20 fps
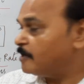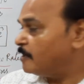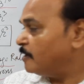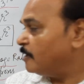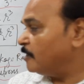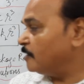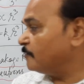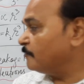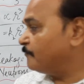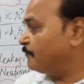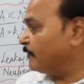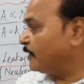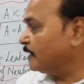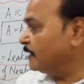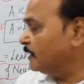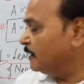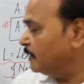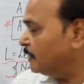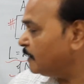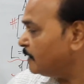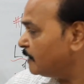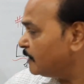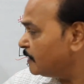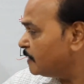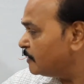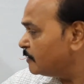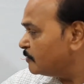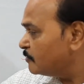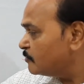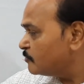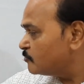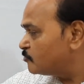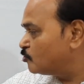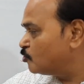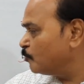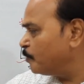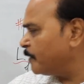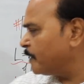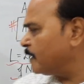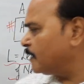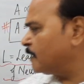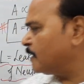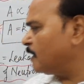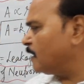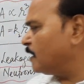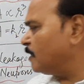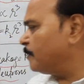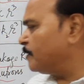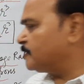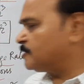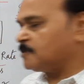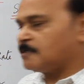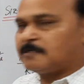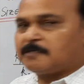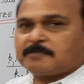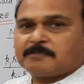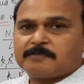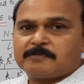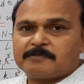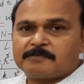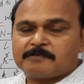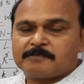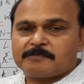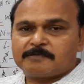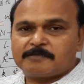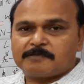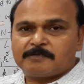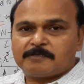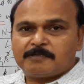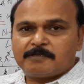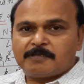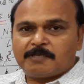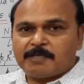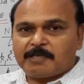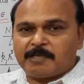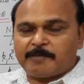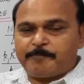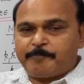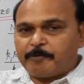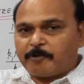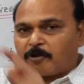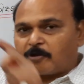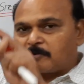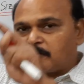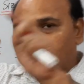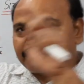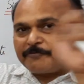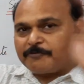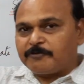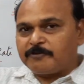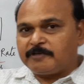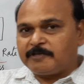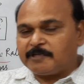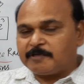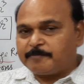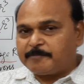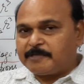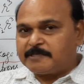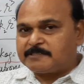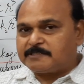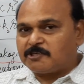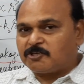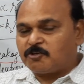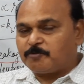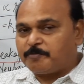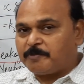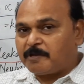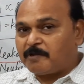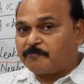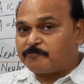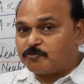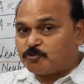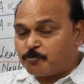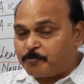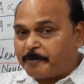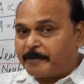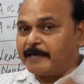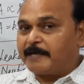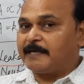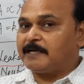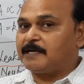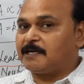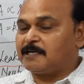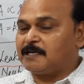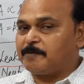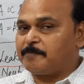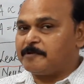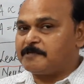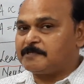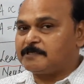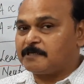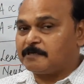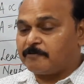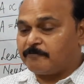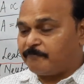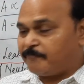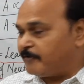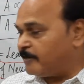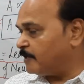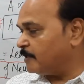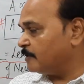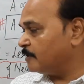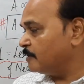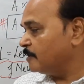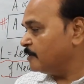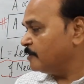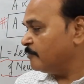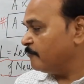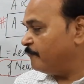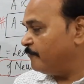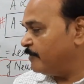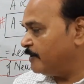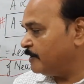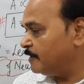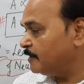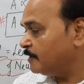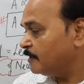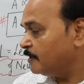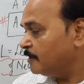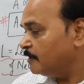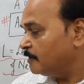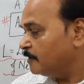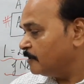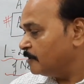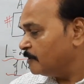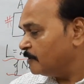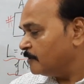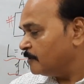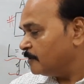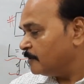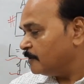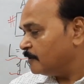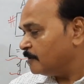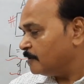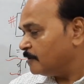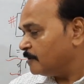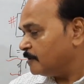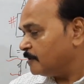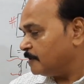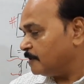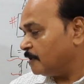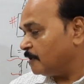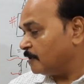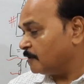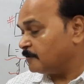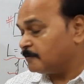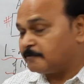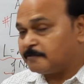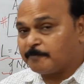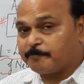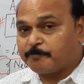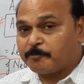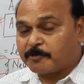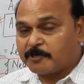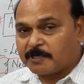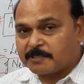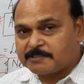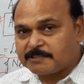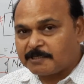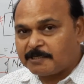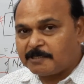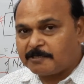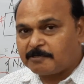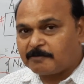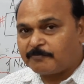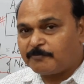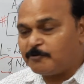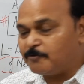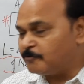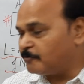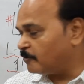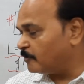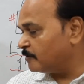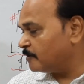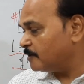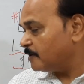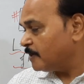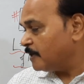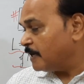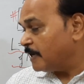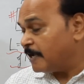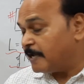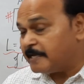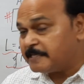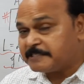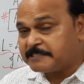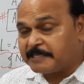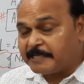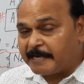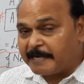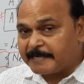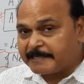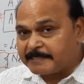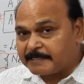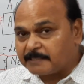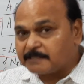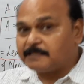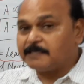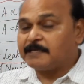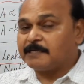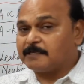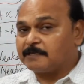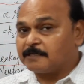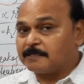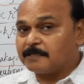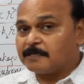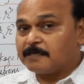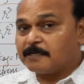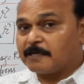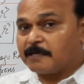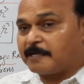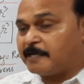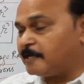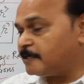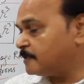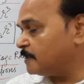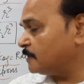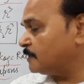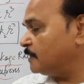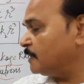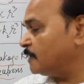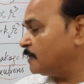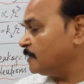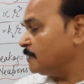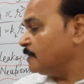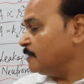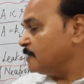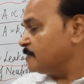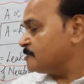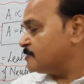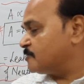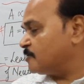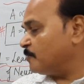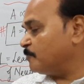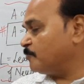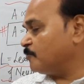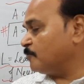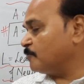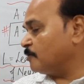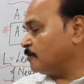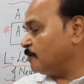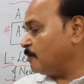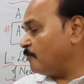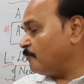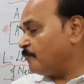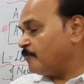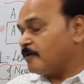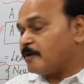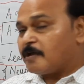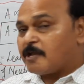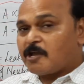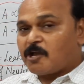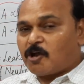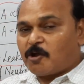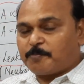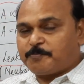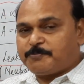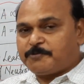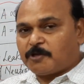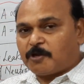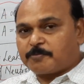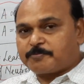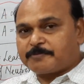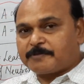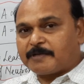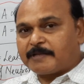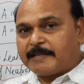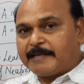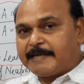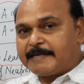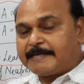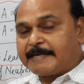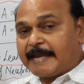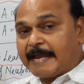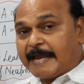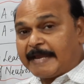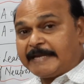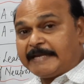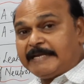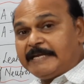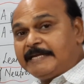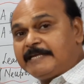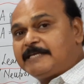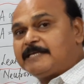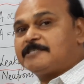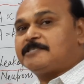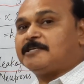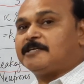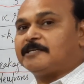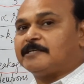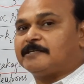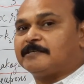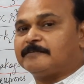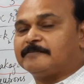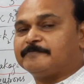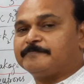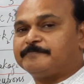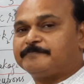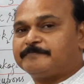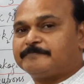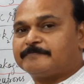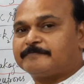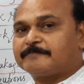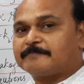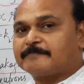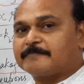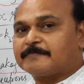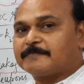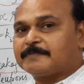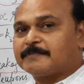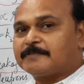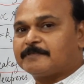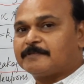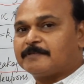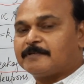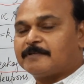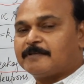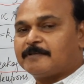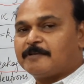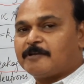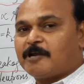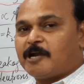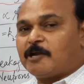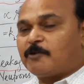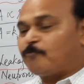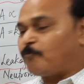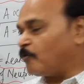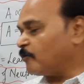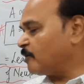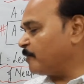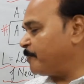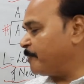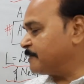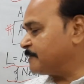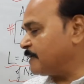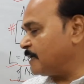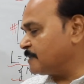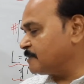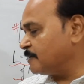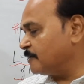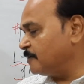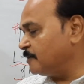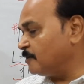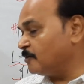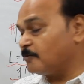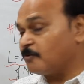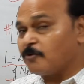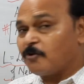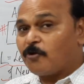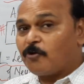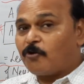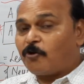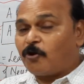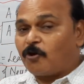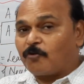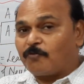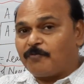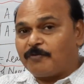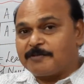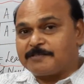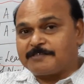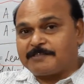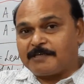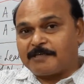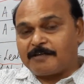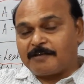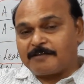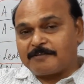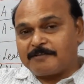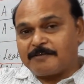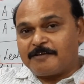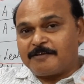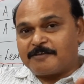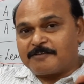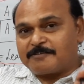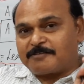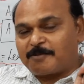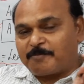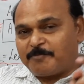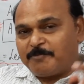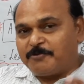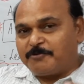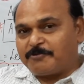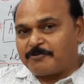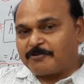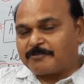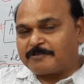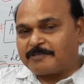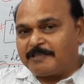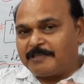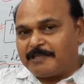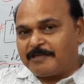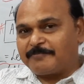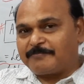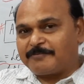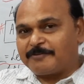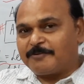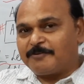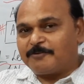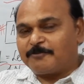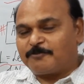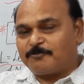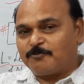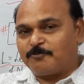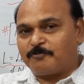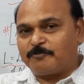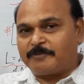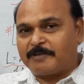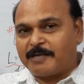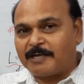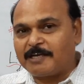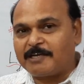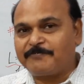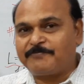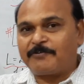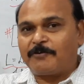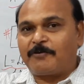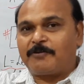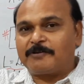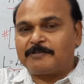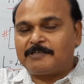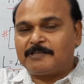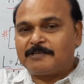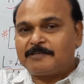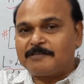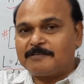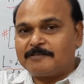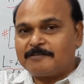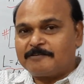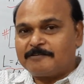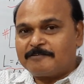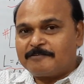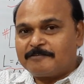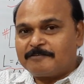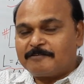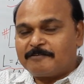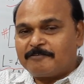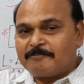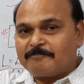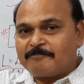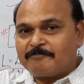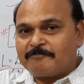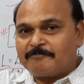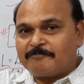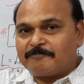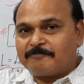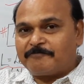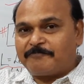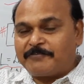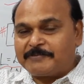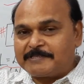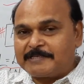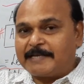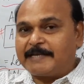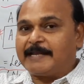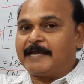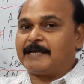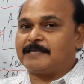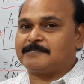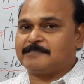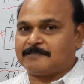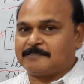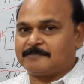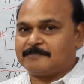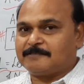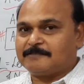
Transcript: And finally, supercritical dimension. A block of uranium is said to be of supercritical dimension when the production rate of neutron is greater than sum total of absorption rate and leakage rate. And what happens as the result? Always there are some neutrons left to carry forward the fission reaction.